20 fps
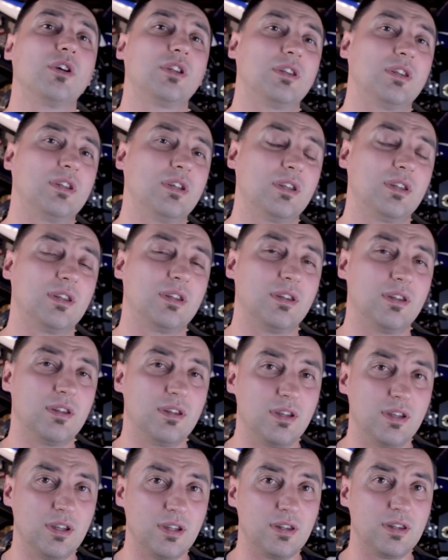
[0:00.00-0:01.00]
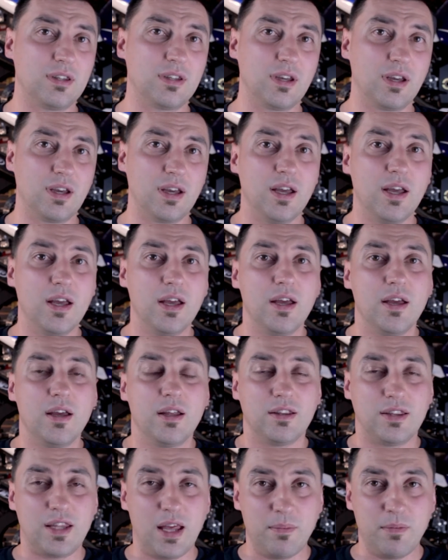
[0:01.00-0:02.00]
it
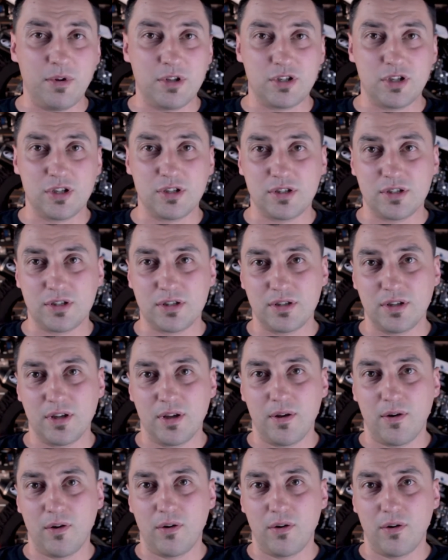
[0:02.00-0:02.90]
damages